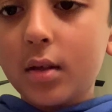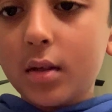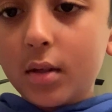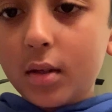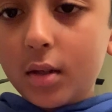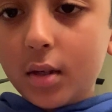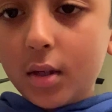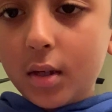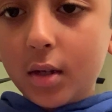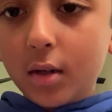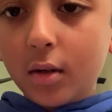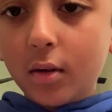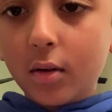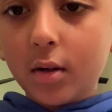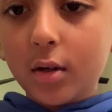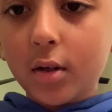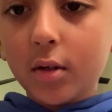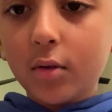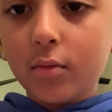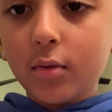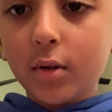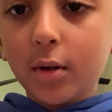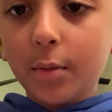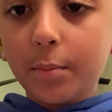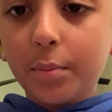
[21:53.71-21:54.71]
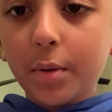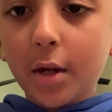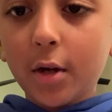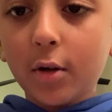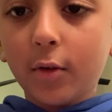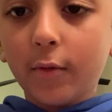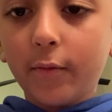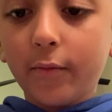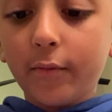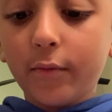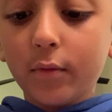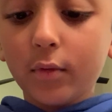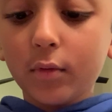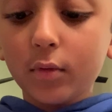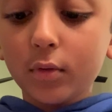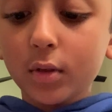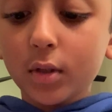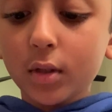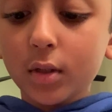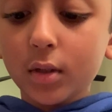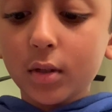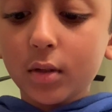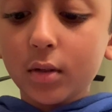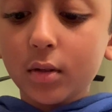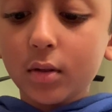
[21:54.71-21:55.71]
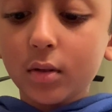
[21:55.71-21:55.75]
here, and you want to petal fold it